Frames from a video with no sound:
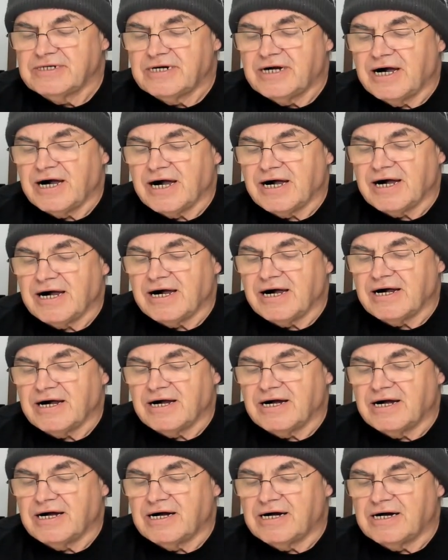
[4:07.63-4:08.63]

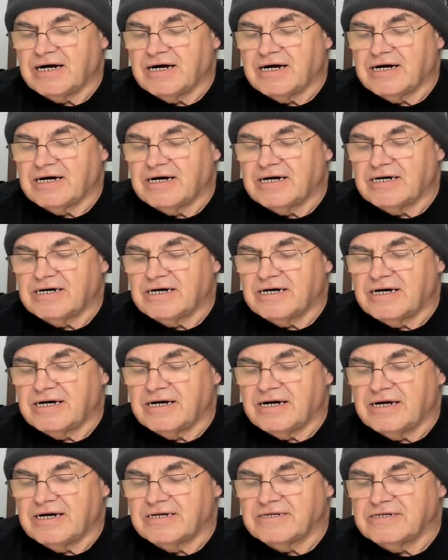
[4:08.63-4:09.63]

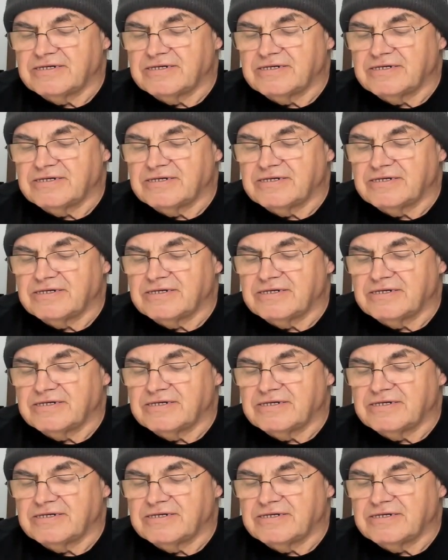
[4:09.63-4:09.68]
[no speech]